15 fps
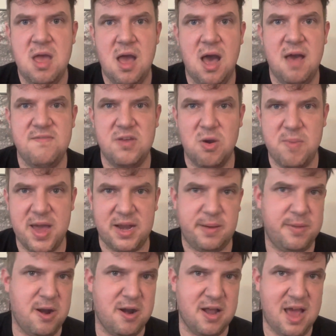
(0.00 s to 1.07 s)
If you go back in
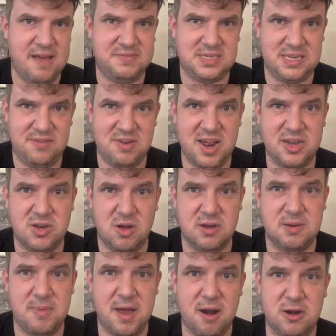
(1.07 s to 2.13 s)
the archives, Steve and I
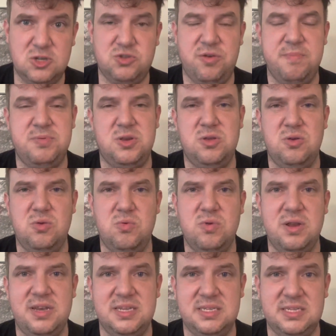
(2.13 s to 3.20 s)
talked about our trip
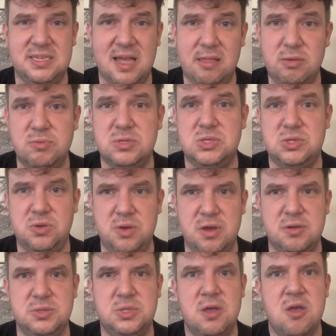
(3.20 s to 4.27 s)
to Disney's Hollywood
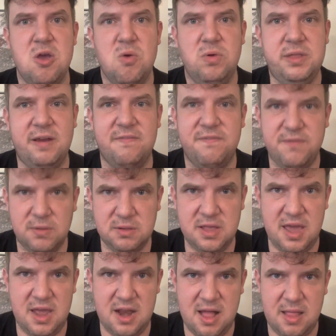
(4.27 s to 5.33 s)
Studios. We did a full
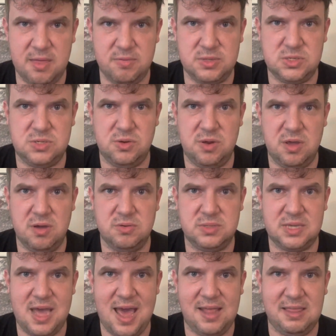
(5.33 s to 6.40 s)
day in Hollywood
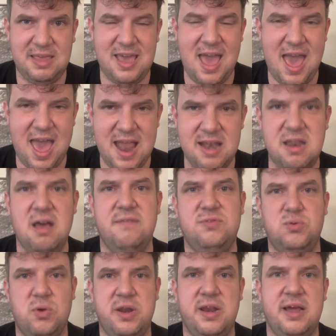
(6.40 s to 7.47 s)
Studios at the end of
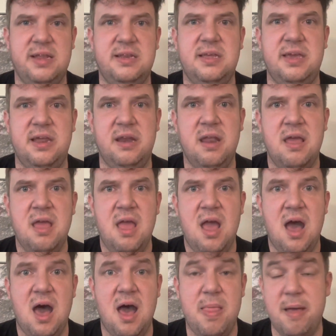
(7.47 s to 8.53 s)
2019,
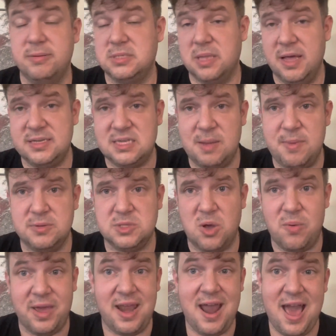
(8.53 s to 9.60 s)
and that was the last time I was
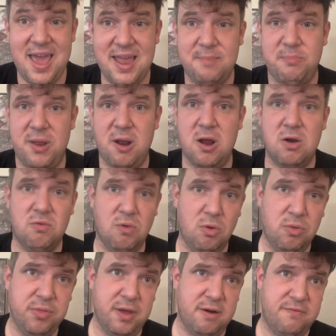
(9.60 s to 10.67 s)
going, and I had been on a
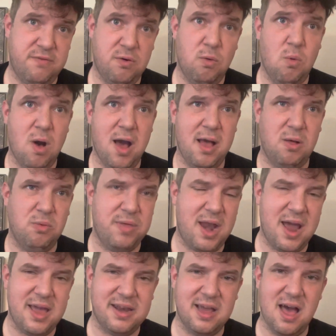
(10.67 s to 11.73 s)
roll there for a while that
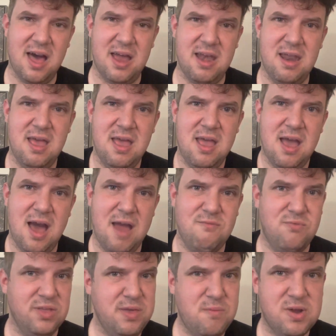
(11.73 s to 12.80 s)
I had gone, I
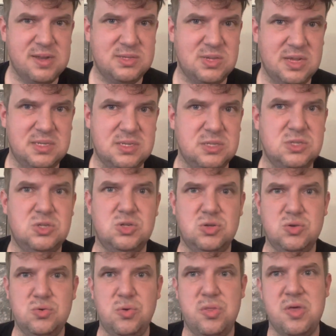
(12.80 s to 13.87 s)
really wanna say since
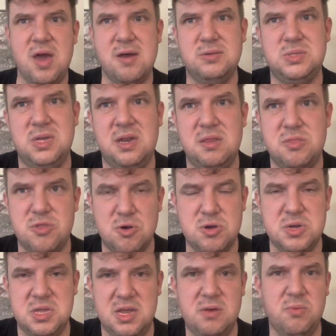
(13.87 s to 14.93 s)

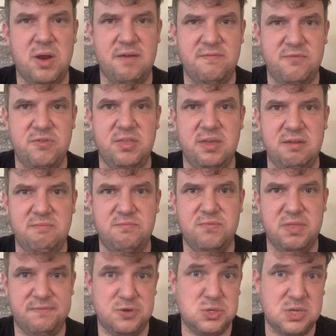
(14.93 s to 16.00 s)
2013, when I really,
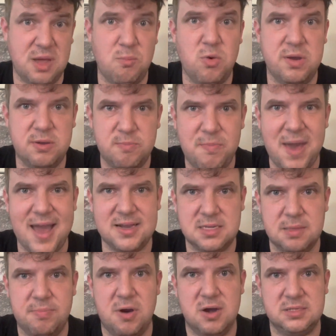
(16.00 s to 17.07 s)
for the first time, went back to
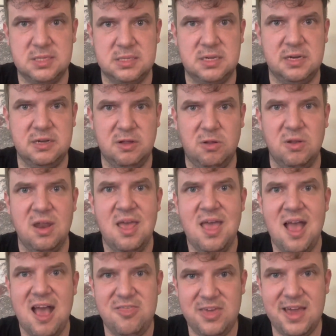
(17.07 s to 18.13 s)
the parks as an adult.
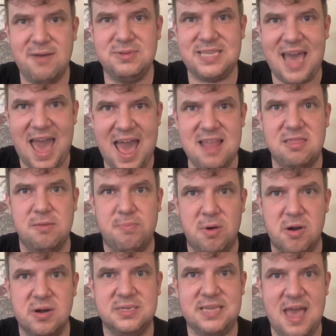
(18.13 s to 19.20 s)
I think I was at the
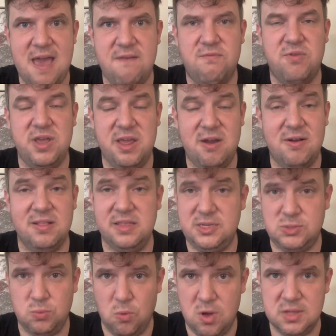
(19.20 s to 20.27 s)
parks every year, at
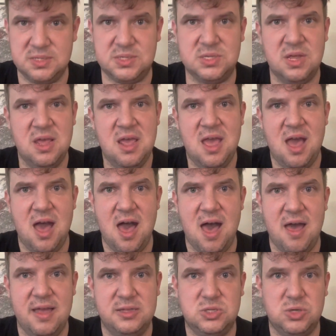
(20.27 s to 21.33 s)
least once,
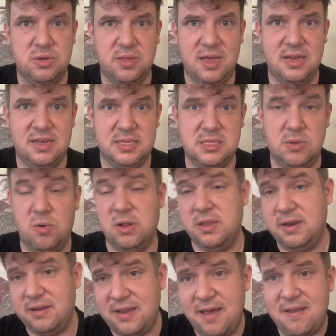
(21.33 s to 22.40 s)
and certainly at Disney World.
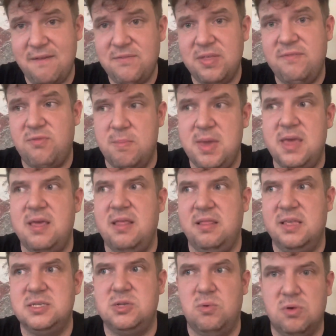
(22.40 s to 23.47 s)
And definitely for me,
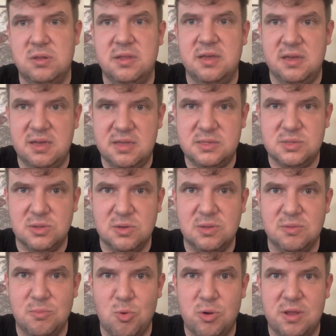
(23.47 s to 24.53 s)
Disney World is a little
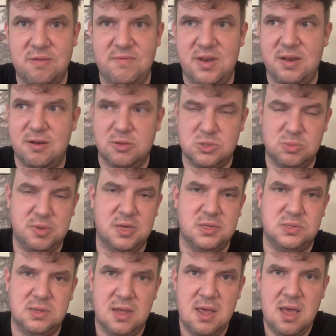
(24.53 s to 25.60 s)
more convenient also because